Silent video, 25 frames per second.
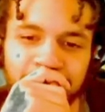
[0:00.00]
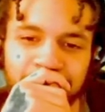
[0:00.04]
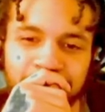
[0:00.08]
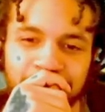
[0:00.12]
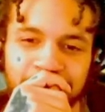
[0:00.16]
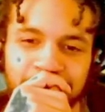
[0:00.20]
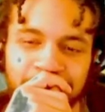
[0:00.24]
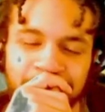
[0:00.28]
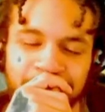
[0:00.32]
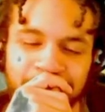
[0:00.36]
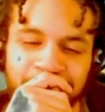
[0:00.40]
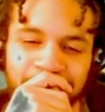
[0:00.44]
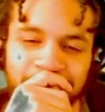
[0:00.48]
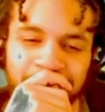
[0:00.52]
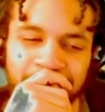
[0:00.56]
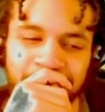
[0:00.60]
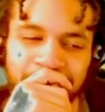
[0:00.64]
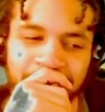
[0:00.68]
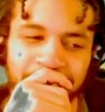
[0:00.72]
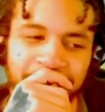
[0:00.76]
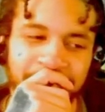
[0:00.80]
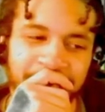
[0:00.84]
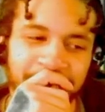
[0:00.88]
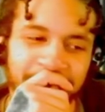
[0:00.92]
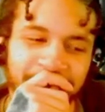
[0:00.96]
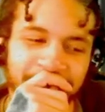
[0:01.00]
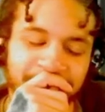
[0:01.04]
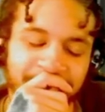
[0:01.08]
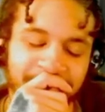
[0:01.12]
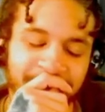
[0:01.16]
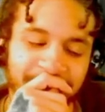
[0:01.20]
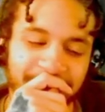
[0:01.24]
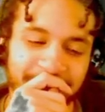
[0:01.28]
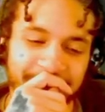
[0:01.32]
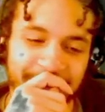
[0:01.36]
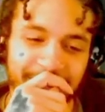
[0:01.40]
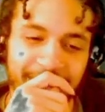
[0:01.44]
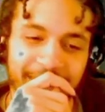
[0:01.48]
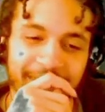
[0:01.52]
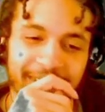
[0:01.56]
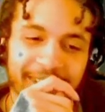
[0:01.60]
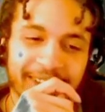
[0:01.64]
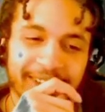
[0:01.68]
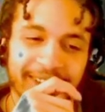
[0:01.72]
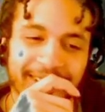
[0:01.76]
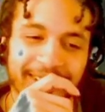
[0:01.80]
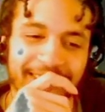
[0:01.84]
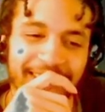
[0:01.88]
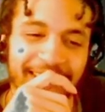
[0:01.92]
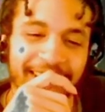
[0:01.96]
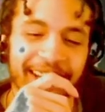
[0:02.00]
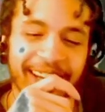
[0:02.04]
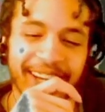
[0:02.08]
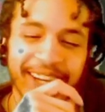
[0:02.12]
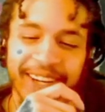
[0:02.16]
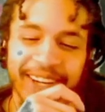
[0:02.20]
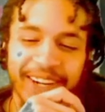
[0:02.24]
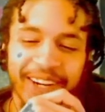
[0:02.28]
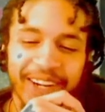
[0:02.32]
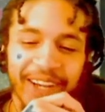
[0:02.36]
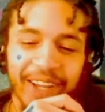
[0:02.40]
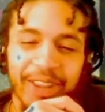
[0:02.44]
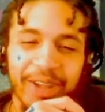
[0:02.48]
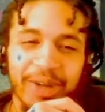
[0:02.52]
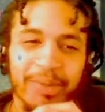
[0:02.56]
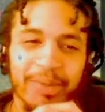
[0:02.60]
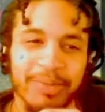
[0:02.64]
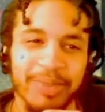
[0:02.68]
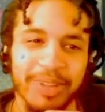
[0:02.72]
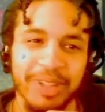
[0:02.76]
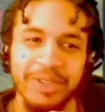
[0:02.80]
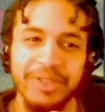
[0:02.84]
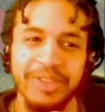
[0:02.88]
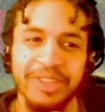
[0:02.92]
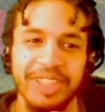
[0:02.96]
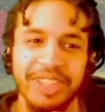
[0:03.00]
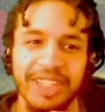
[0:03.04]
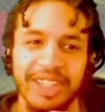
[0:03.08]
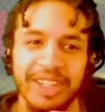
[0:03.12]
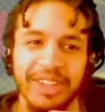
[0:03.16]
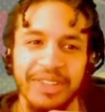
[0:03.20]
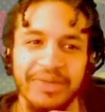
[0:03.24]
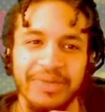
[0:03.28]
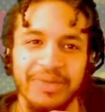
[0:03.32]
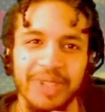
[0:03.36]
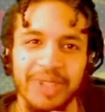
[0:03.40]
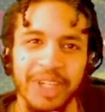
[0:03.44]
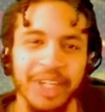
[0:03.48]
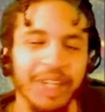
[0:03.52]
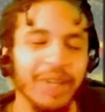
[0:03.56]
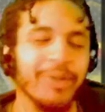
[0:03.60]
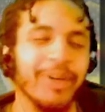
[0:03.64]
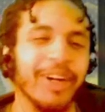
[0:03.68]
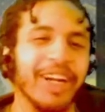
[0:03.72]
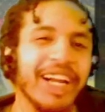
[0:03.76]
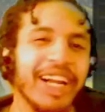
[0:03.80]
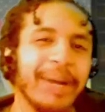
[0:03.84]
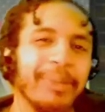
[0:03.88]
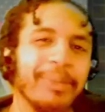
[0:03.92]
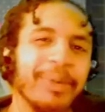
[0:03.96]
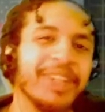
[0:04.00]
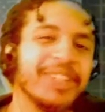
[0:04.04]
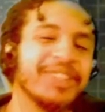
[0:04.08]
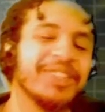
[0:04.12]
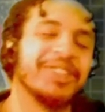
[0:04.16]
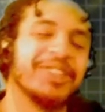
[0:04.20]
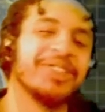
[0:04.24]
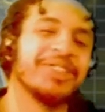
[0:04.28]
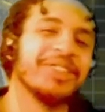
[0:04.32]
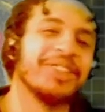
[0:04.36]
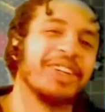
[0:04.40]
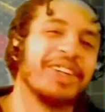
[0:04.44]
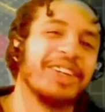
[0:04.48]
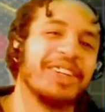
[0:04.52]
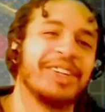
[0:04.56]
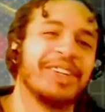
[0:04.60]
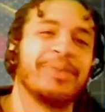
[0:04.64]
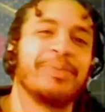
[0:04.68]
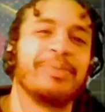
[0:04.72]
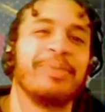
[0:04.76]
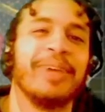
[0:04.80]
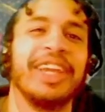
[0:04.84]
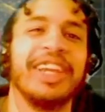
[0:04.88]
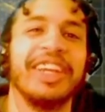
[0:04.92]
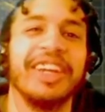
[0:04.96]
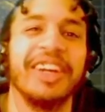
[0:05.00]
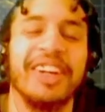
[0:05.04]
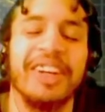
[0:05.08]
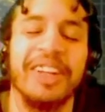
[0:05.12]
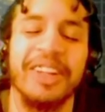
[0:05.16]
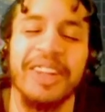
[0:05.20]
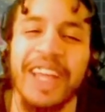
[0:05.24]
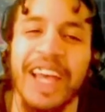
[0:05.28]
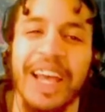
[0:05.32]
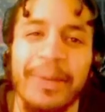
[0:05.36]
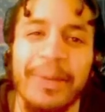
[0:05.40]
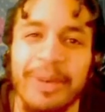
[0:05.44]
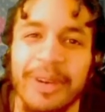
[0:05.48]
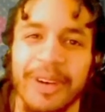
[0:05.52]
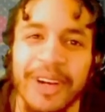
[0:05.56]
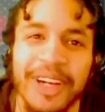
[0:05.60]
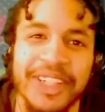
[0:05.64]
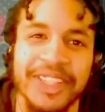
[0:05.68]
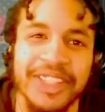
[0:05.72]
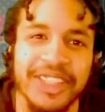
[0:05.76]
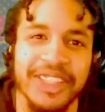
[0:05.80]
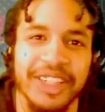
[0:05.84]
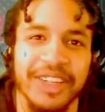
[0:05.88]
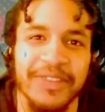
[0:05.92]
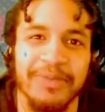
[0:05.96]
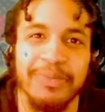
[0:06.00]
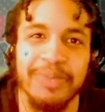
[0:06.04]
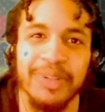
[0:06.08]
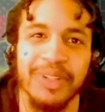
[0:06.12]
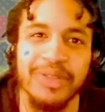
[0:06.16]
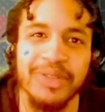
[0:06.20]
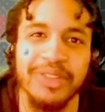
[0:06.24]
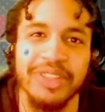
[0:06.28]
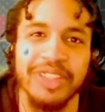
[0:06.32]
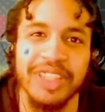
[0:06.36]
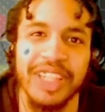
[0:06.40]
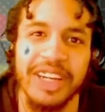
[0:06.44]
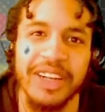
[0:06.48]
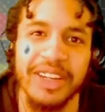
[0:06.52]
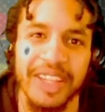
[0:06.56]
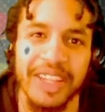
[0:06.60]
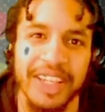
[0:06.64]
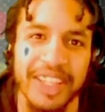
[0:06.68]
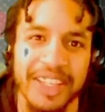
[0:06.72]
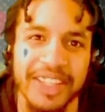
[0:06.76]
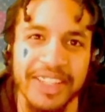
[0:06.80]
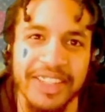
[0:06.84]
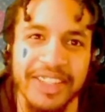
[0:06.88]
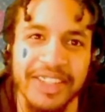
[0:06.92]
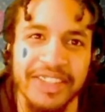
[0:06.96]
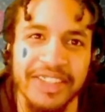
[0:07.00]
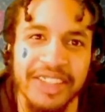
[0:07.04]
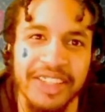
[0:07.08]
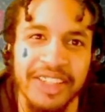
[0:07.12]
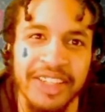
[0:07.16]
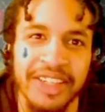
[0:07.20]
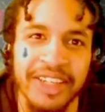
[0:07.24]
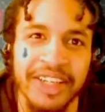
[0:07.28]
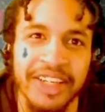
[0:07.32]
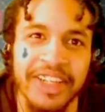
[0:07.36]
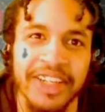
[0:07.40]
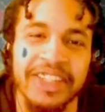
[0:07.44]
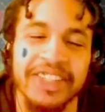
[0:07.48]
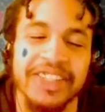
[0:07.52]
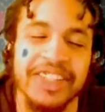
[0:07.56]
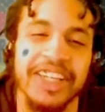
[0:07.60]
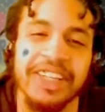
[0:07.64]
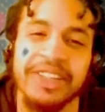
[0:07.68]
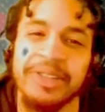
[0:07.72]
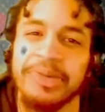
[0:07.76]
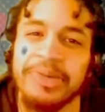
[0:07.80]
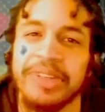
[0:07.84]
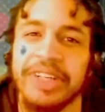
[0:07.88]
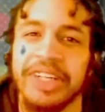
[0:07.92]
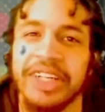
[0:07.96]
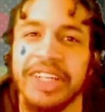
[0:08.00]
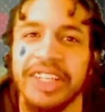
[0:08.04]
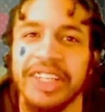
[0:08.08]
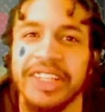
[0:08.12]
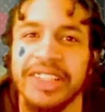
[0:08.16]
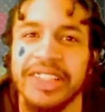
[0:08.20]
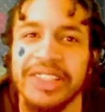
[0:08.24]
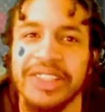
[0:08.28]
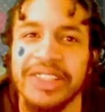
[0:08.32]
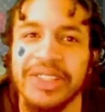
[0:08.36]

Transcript: What? Yet another Blue Shell. You know what? I'm just gonna make a collaboration of Blue Shell hits. Cause that's what it is.